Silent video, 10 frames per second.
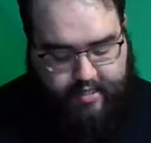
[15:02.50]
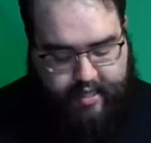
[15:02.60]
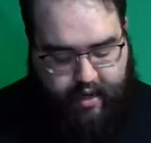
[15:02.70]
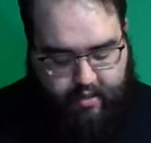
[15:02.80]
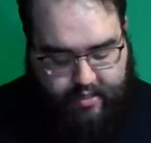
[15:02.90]
unless
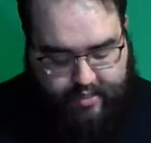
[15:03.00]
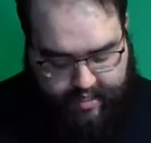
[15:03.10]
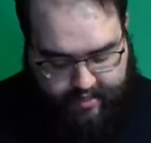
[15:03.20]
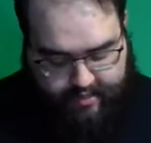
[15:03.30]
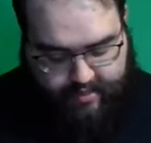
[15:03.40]
they are
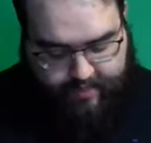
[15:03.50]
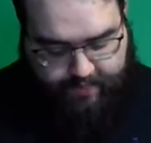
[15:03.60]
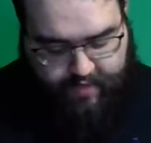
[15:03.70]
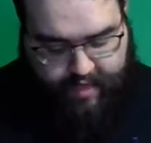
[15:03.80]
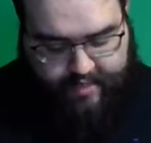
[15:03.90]
sent?
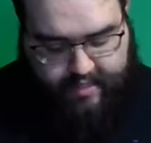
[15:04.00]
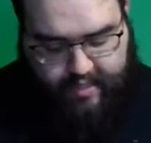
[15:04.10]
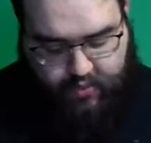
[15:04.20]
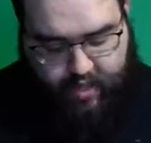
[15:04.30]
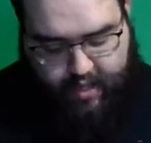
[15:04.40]
As
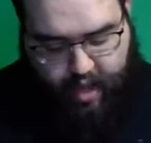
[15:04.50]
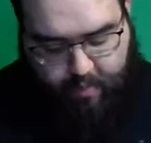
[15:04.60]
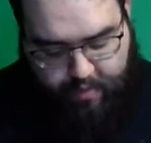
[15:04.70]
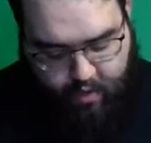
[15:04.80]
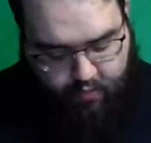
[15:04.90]
it is written,
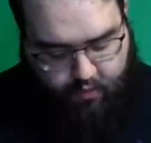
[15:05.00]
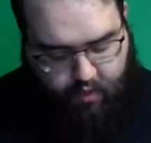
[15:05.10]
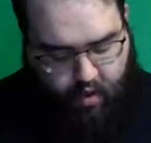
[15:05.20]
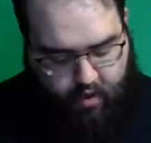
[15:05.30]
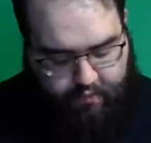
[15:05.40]
how
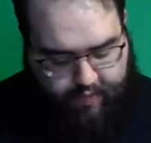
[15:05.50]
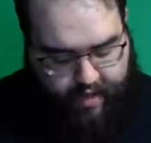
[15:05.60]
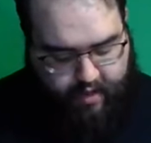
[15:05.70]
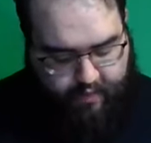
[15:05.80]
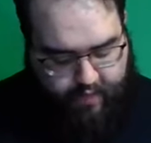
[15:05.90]
beautiful are the
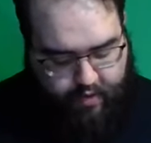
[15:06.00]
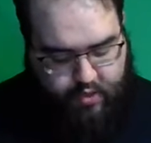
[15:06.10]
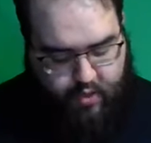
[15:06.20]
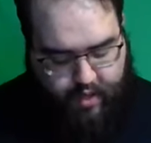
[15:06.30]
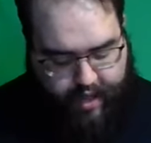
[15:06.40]
feet of
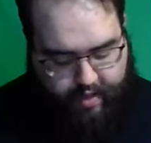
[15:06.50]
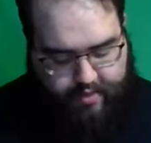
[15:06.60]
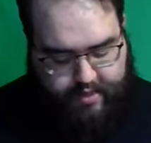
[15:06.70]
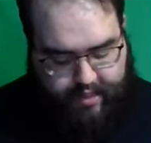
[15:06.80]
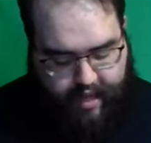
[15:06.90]
those who
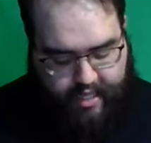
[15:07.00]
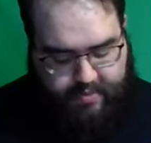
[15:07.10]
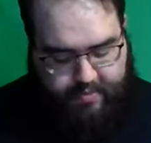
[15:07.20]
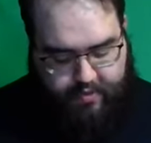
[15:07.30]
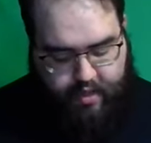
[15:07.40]
announce the
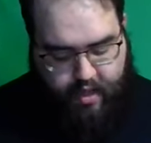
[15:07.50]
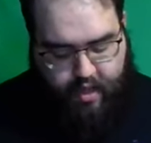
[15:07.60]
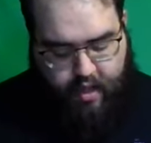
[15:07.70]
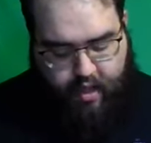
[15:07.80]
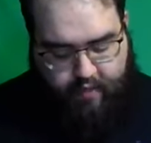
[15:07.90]
gospel
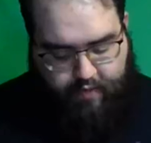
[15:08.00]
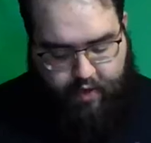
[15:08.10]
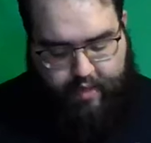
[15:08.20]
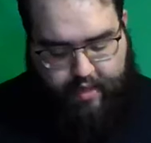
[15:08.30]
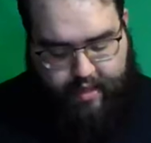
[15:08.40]
of
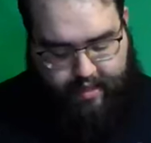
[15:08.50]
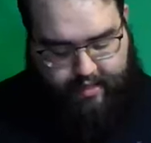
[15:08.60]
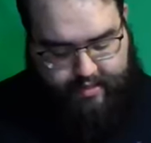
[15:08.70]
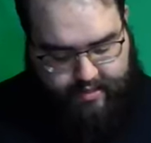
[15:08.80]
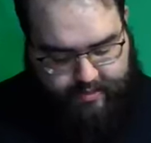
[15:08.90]
good
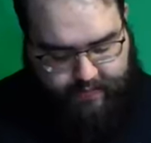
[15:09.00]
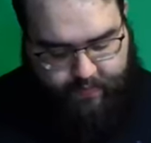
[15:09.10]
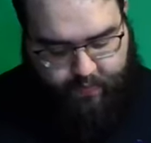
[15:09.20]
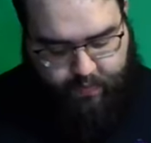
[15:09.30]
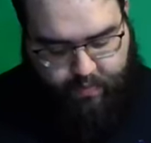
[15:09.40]
things.